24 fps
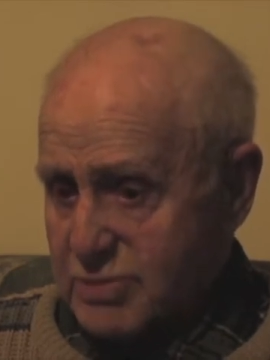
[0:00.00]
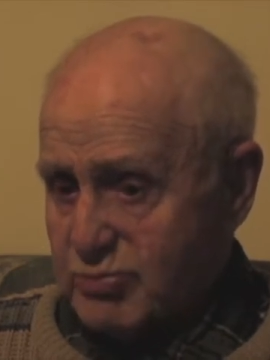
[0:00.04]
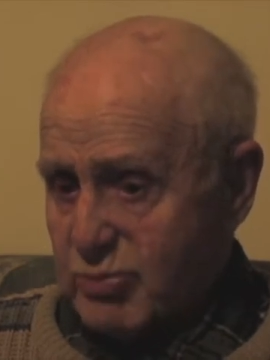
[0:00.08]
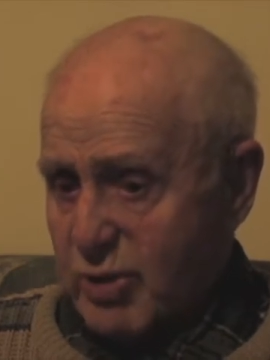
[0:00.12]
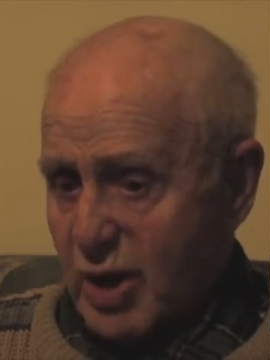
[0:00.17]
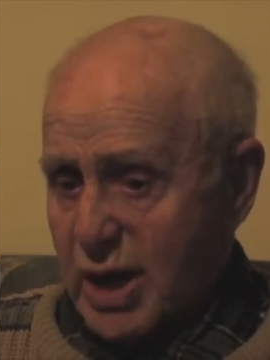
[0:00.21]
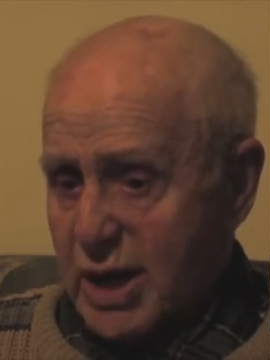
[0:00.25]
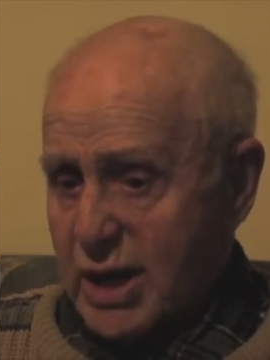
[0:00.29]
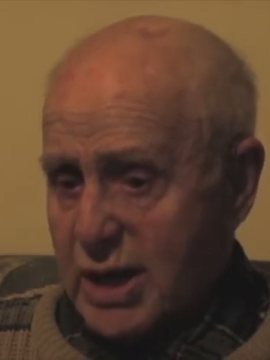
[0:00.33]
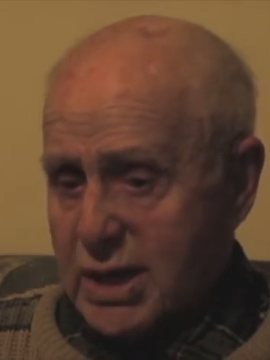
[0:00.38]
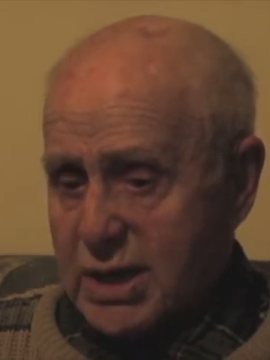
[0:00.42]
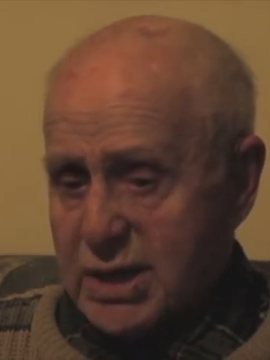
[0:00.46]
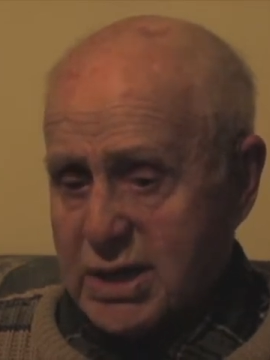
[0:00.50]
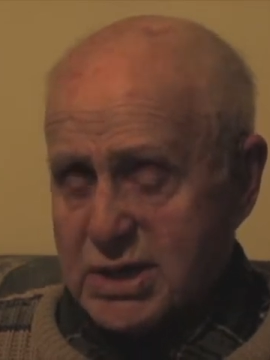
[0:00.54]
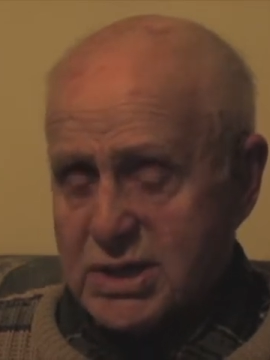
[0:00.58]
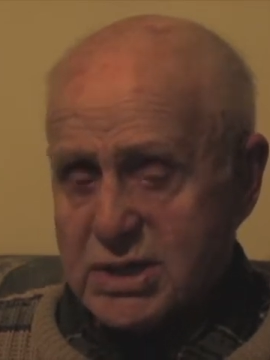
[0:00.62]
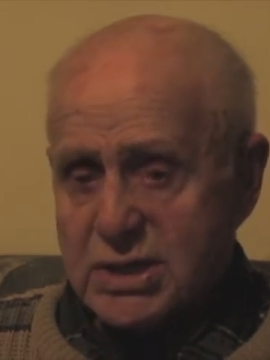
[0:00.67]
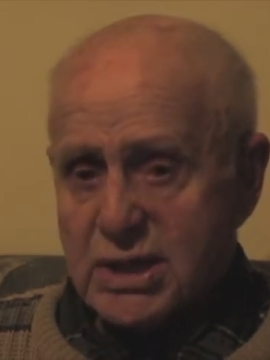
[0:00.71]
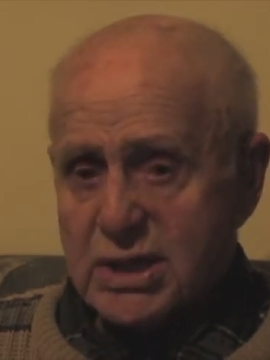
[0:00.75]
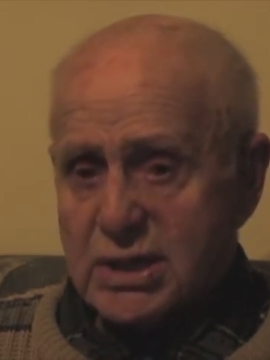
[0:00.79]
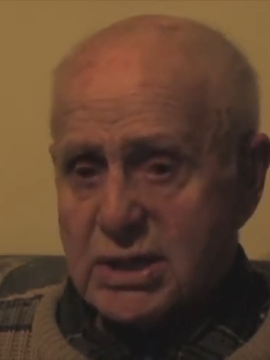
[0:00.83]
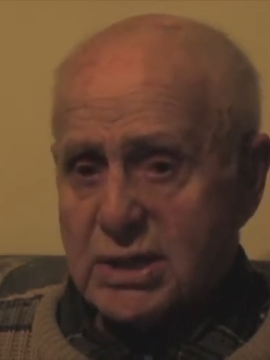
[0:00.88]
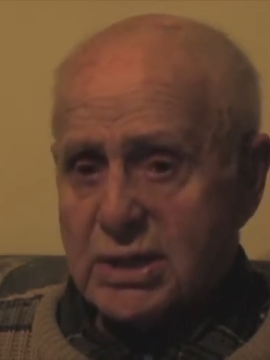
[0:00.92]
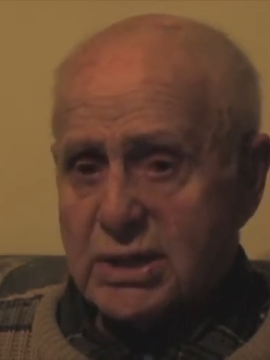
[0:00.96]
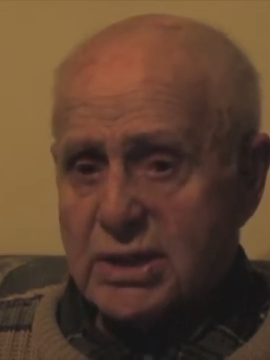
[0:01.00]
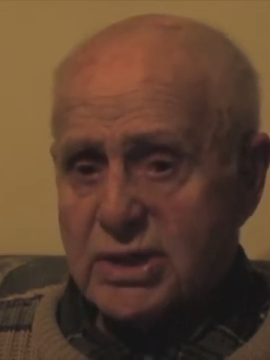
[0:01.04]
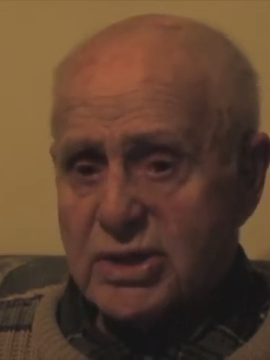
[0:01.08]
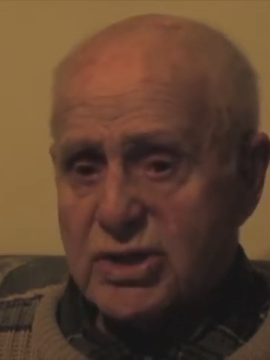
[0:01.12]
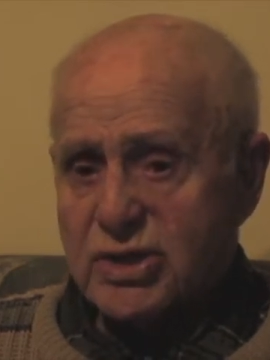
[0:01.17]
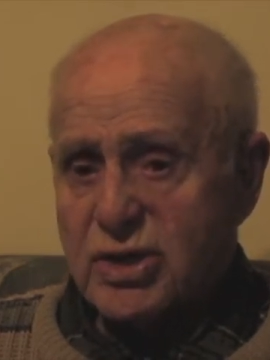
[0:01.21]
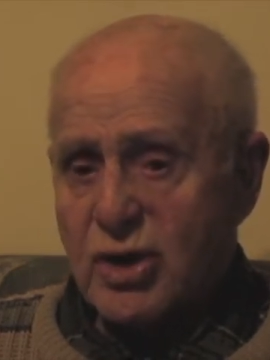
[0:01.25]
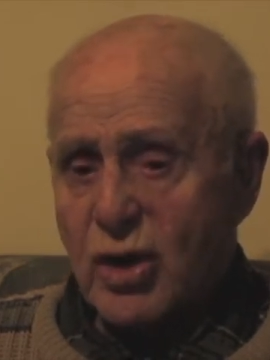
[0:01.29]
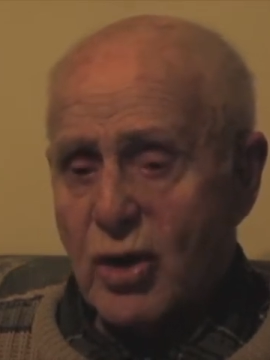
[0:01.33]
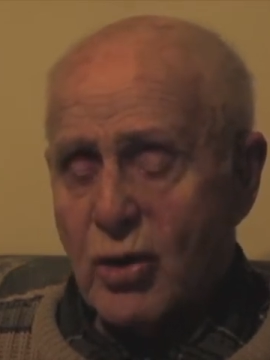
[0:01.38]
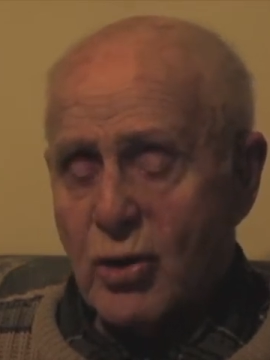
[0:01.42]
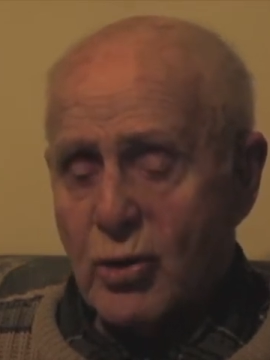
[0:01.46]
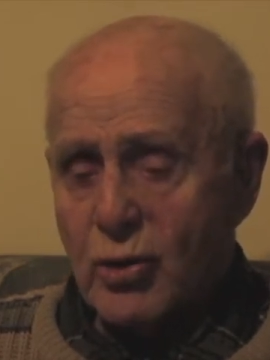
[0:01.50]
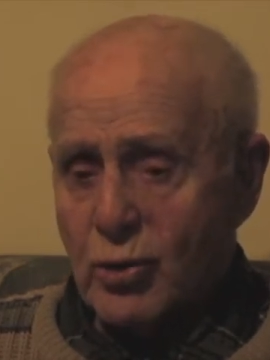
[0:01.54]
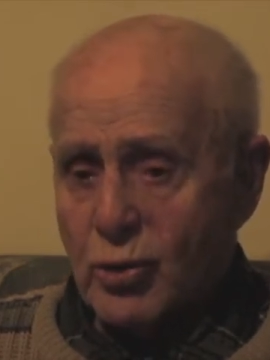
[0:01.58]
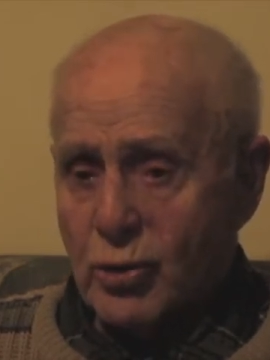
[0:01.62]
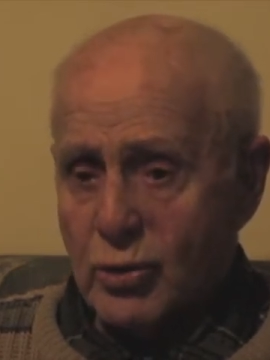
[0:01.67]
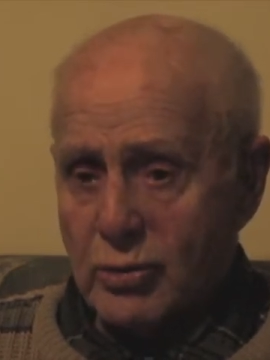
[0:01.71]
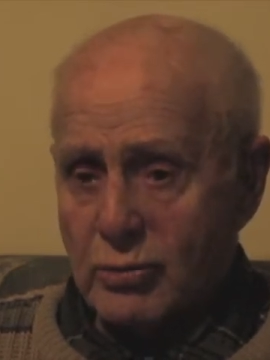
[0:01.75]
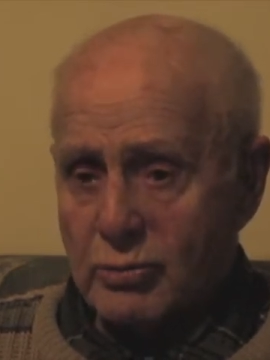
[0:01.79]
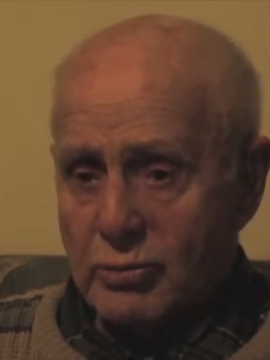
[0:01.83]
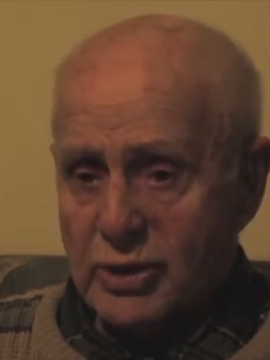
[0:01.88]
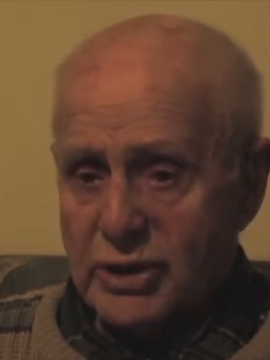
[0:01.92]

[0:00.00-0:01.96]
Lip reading: blankets in this hole.